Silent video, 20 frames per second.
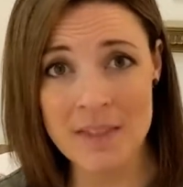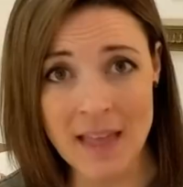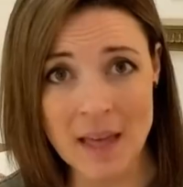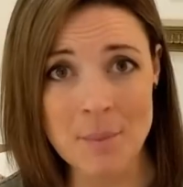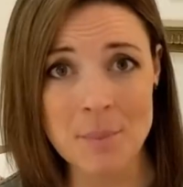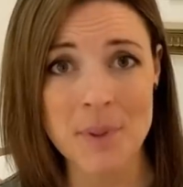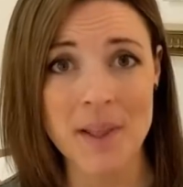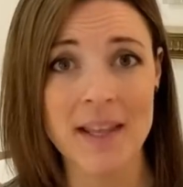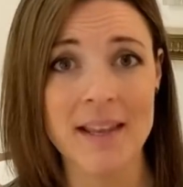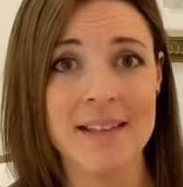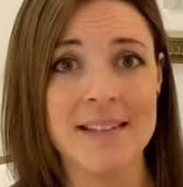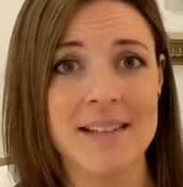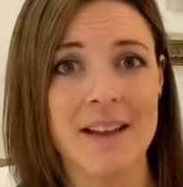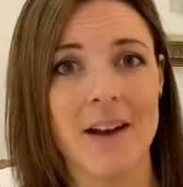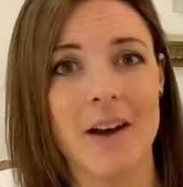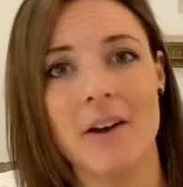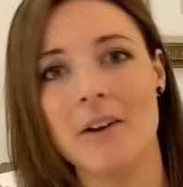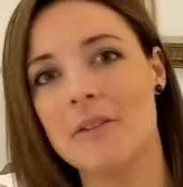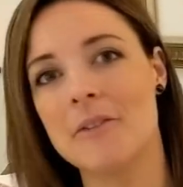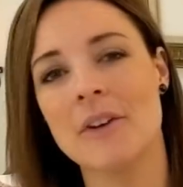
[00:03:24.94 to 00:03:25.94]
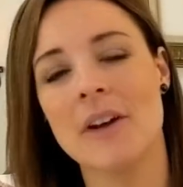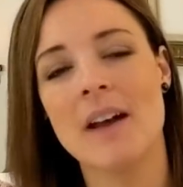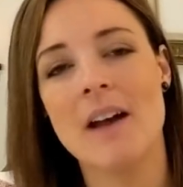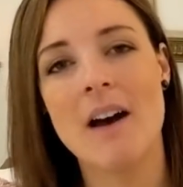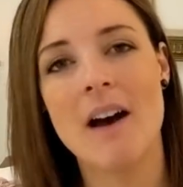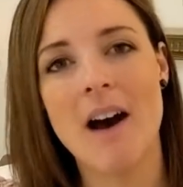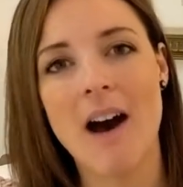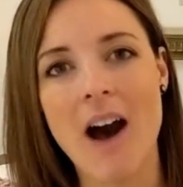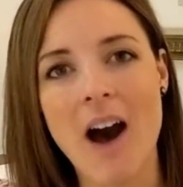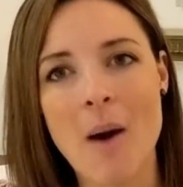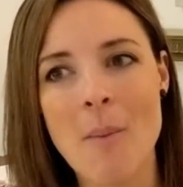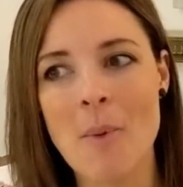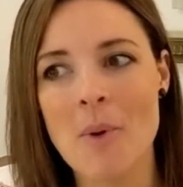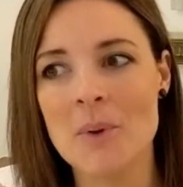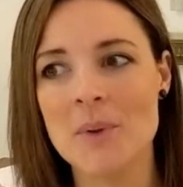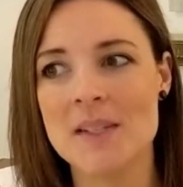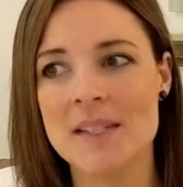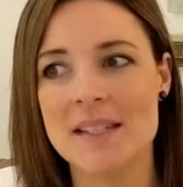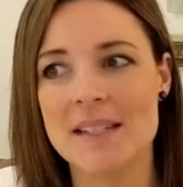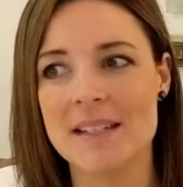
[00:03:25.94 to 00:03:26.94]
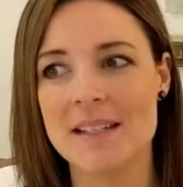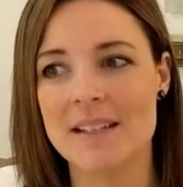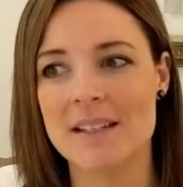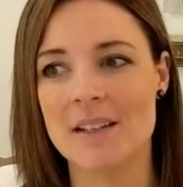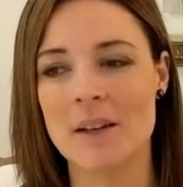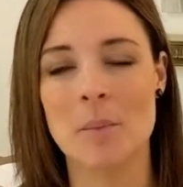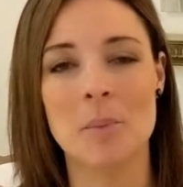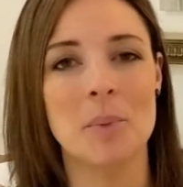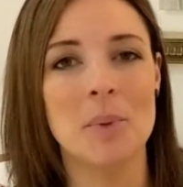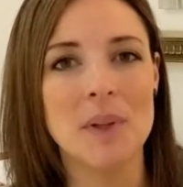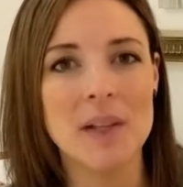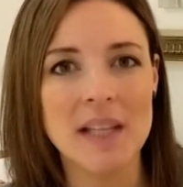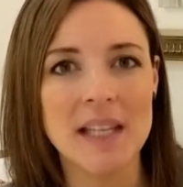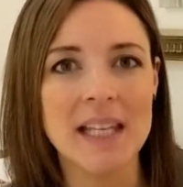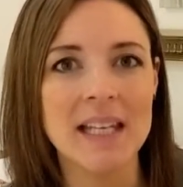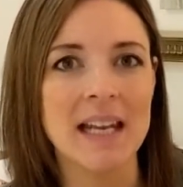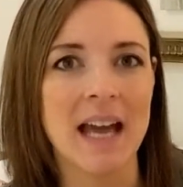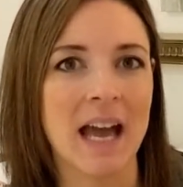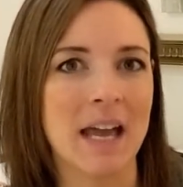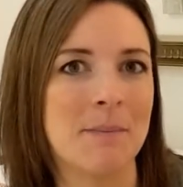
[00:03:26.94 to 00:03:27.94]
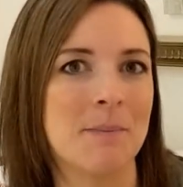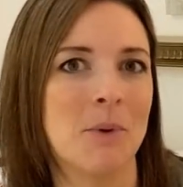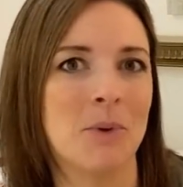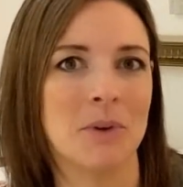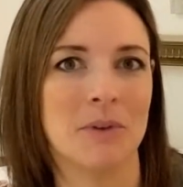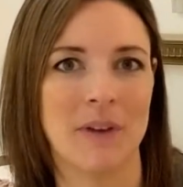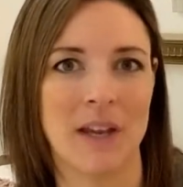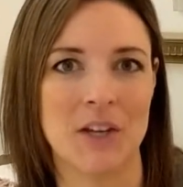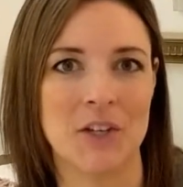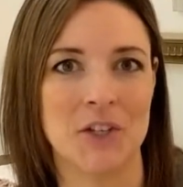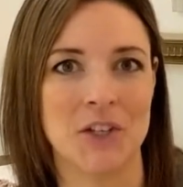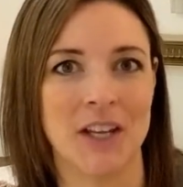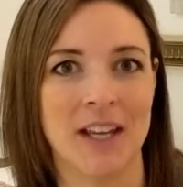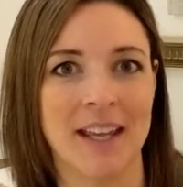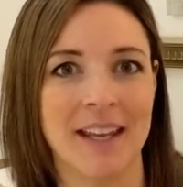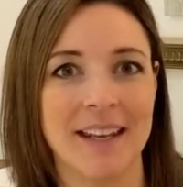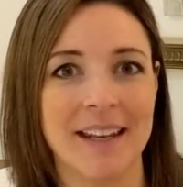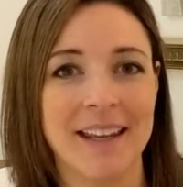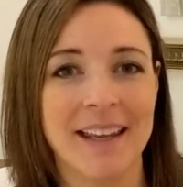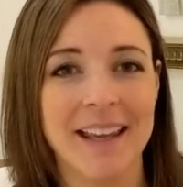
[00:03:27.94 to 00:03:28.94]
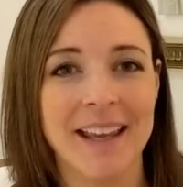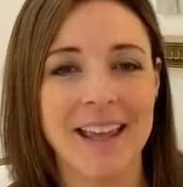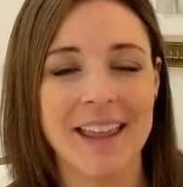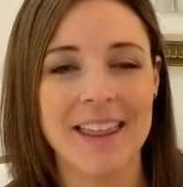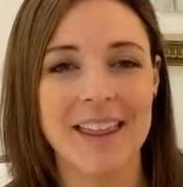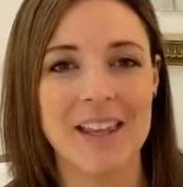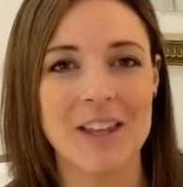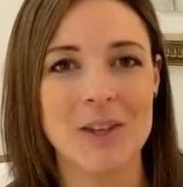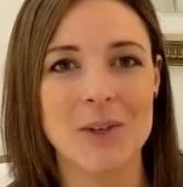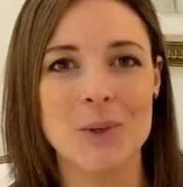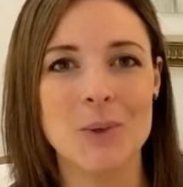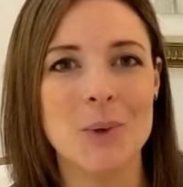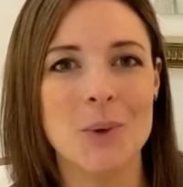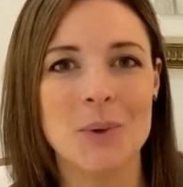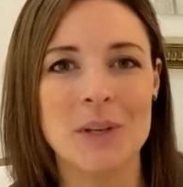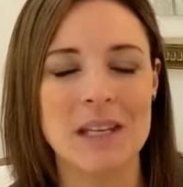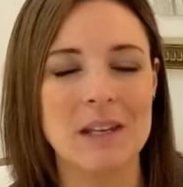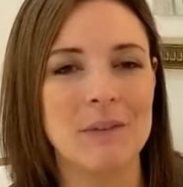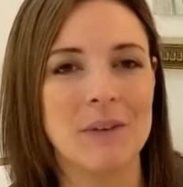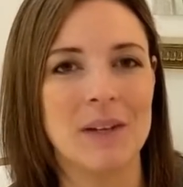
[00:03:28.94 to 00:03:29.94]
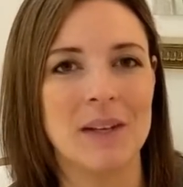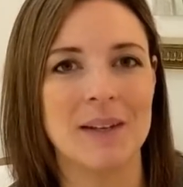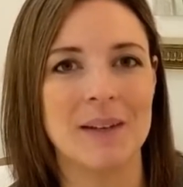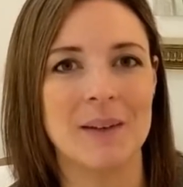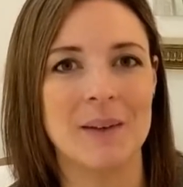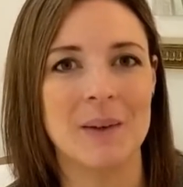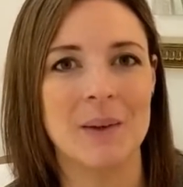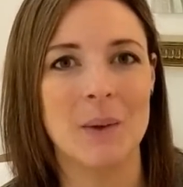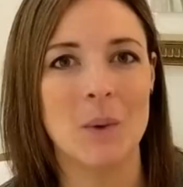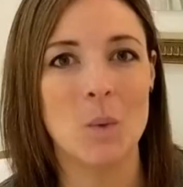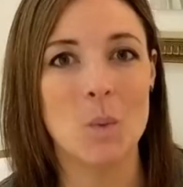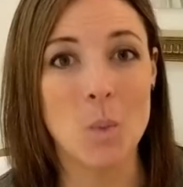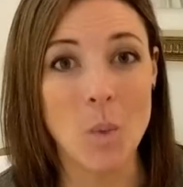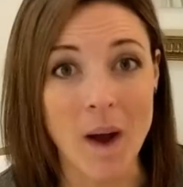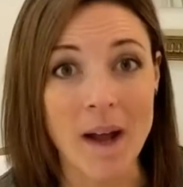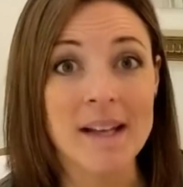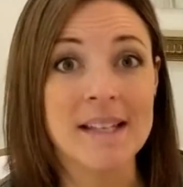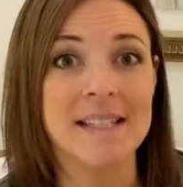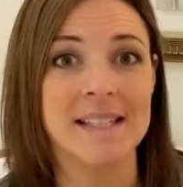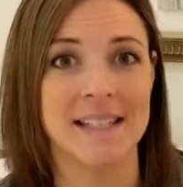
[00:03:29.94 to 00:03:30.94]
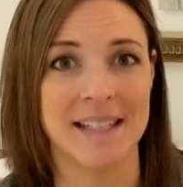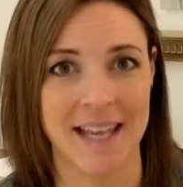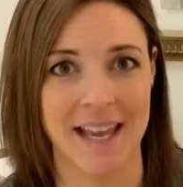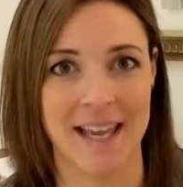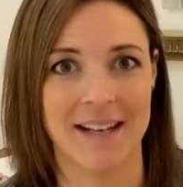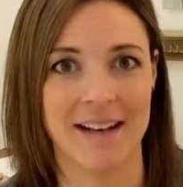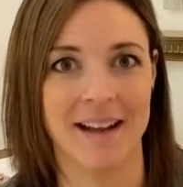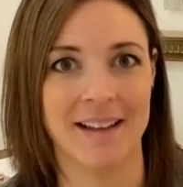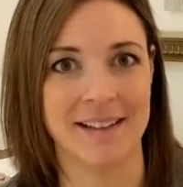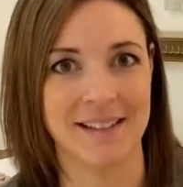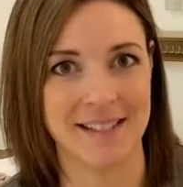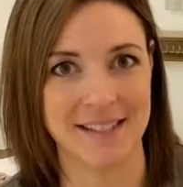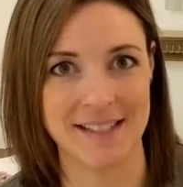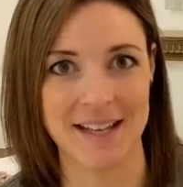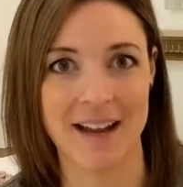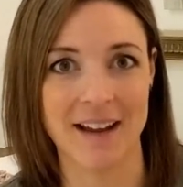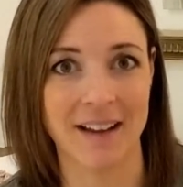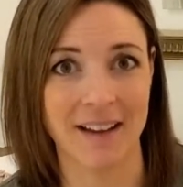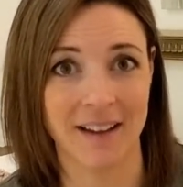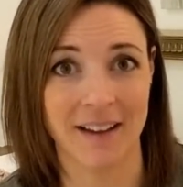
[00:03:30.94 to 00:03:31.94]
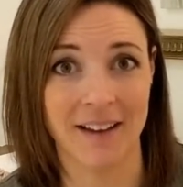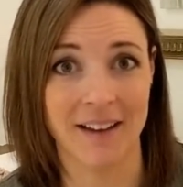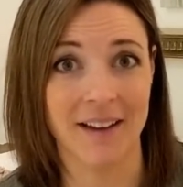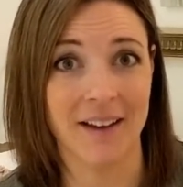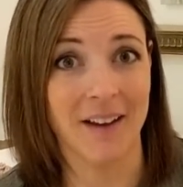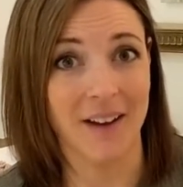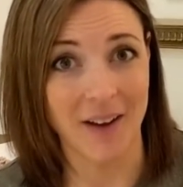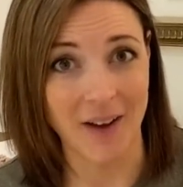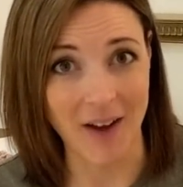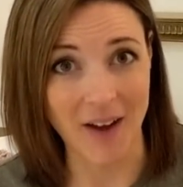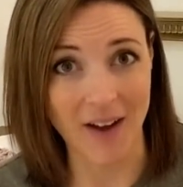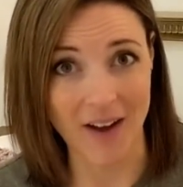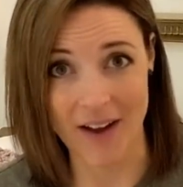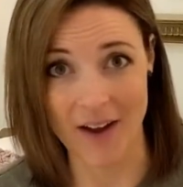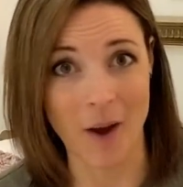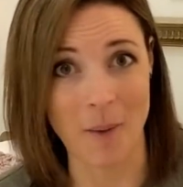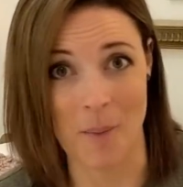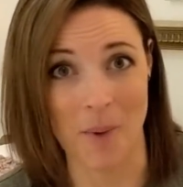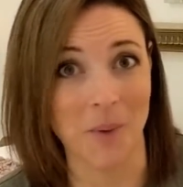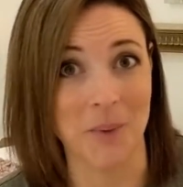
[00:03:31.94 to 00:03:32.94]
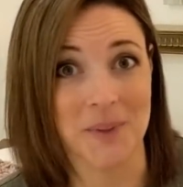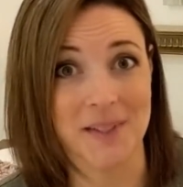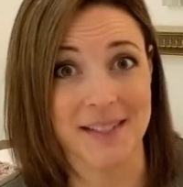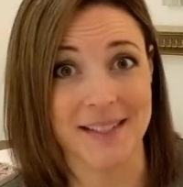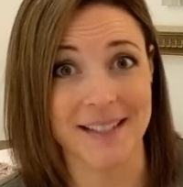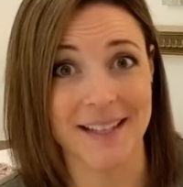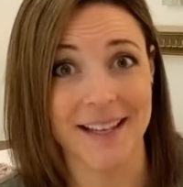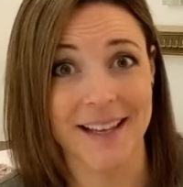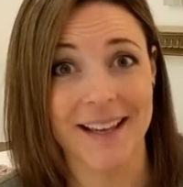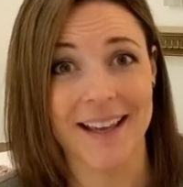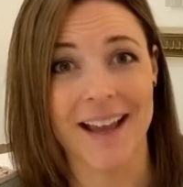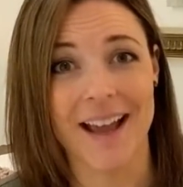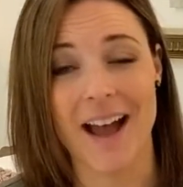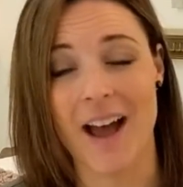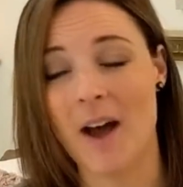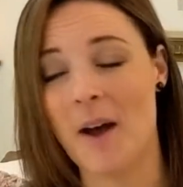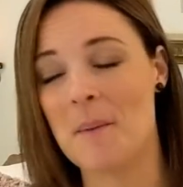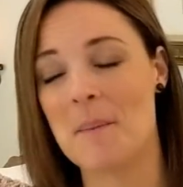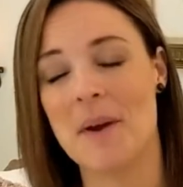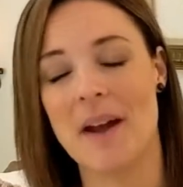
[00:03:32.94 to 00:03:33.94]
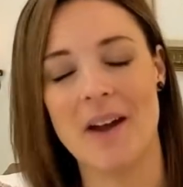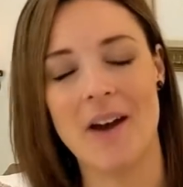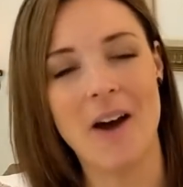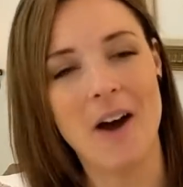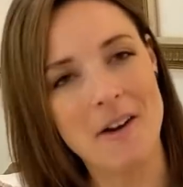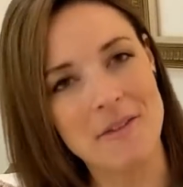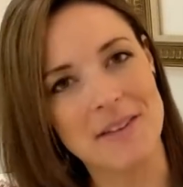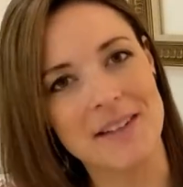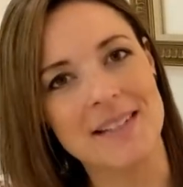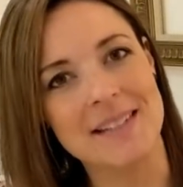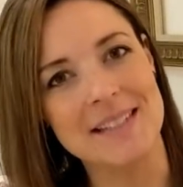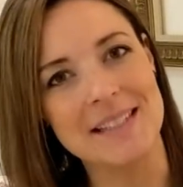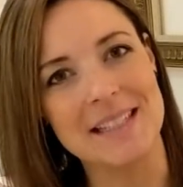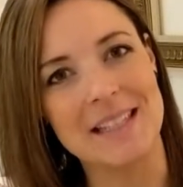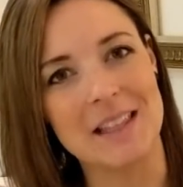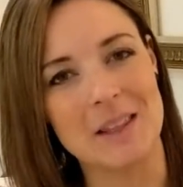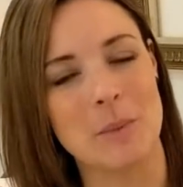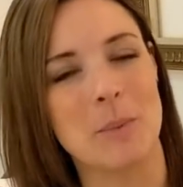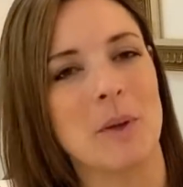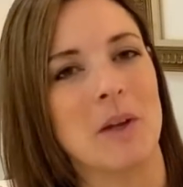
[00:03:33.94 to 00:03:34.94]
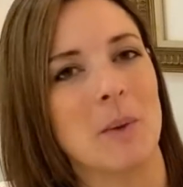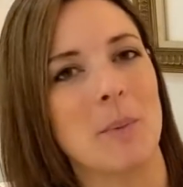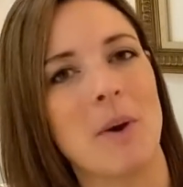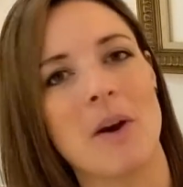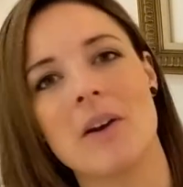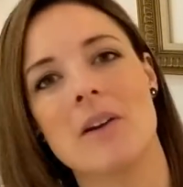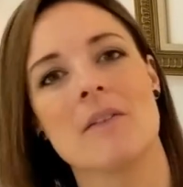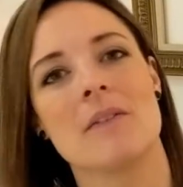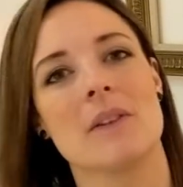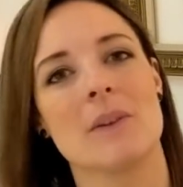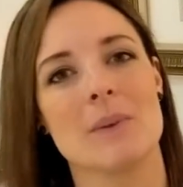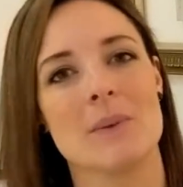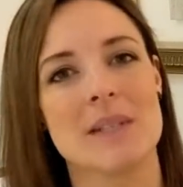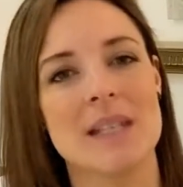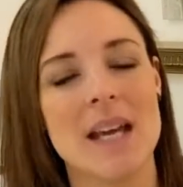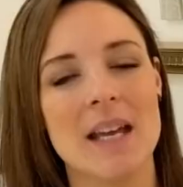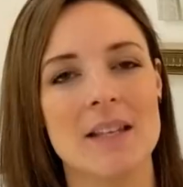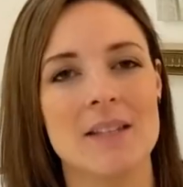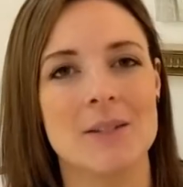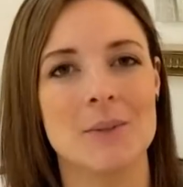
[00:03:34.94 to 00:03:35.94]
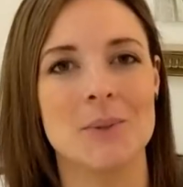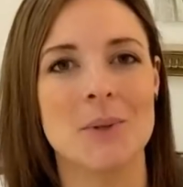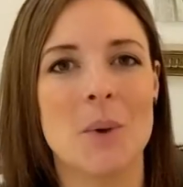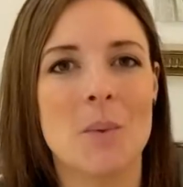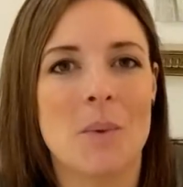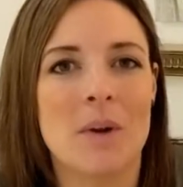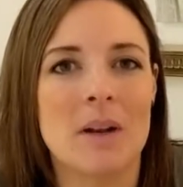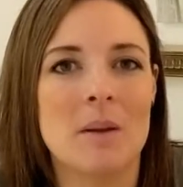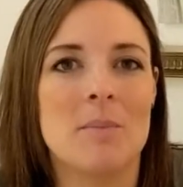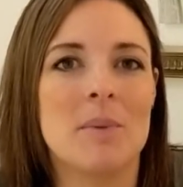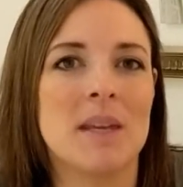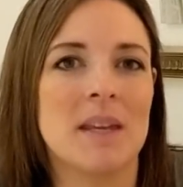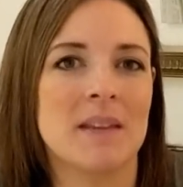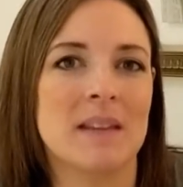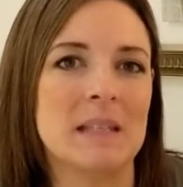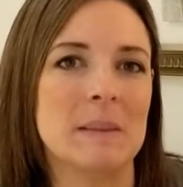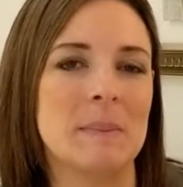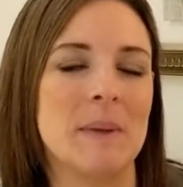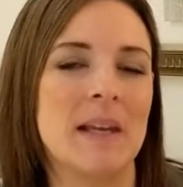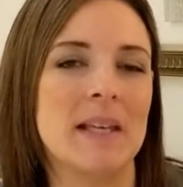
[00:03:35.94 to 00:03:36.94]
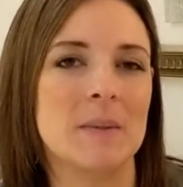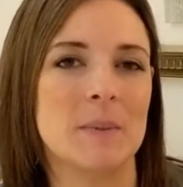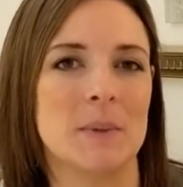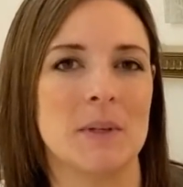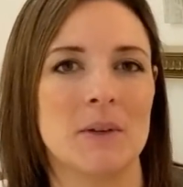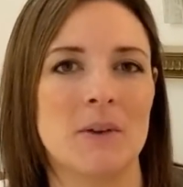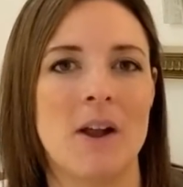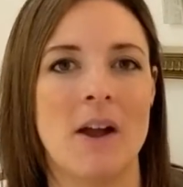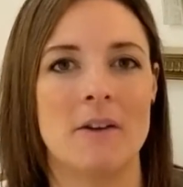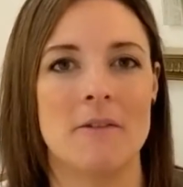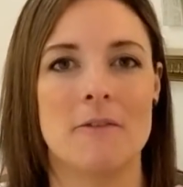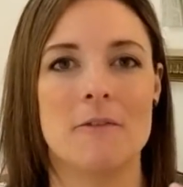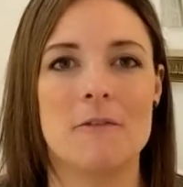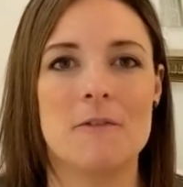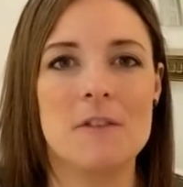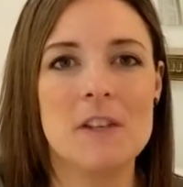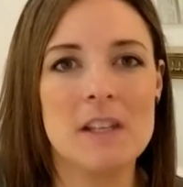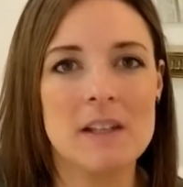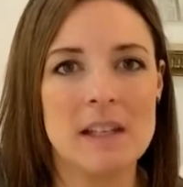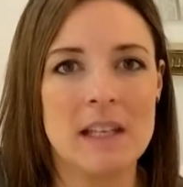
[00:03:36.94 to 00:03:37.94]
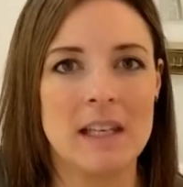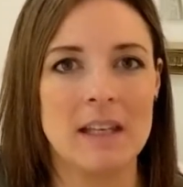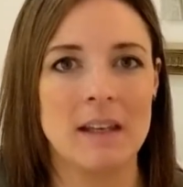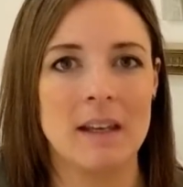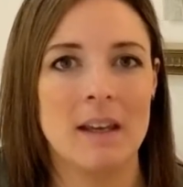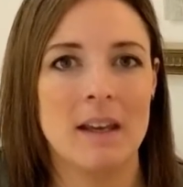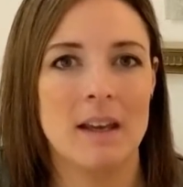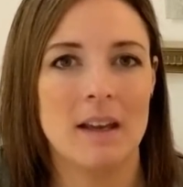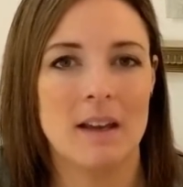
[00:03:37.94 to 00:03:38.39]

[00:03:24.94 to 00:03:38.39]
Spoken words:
that place of almost complete unmotivation that you don't even want to get unstuck, almost. Obviously, the bigger part of you does. You don't want to be in this place where you're not feeling